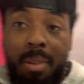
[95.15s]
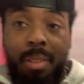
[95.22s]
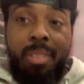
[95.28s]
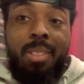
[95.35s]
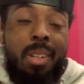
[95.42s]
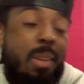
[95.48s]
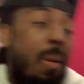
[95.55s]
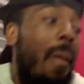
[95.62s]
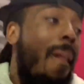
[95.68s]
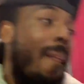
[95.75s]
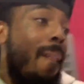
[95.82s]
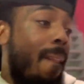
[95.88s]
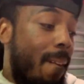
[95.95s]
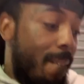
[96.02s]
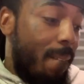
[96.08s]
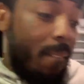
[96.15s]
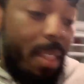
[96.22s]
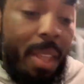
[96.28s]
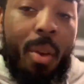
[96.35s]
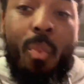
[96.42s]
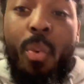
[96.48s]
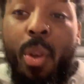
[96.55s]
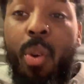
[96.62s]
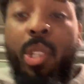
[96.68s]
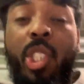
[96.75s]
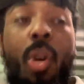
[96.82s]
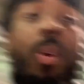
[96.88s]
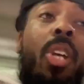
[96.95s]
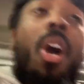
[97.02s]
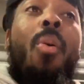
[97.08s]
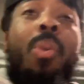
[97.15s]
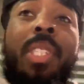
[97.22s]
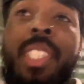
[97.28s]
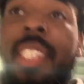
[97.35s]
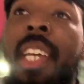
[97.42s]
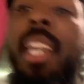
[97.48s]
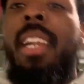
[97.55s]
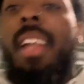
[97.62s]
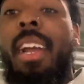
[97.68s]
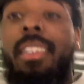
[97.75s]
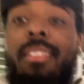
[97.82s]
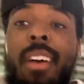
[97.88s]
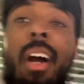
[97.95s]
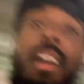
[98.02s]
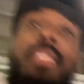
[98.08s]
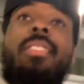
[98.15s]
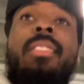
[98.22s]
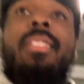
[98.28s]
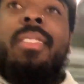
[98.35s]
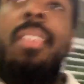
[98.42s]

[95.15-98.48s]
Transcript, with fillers: So we're gonna show y'all what's sitting like ducks